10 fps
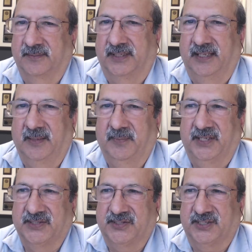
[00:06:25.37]
I mean, the
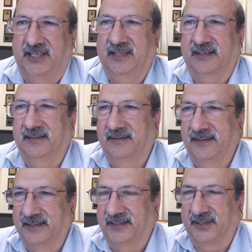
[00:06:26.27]
APS-C
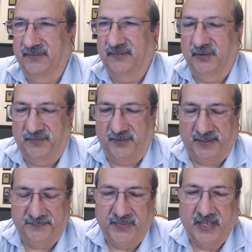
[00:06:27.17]
and then the full
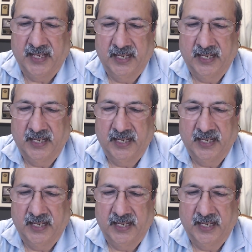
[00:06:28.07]
frame.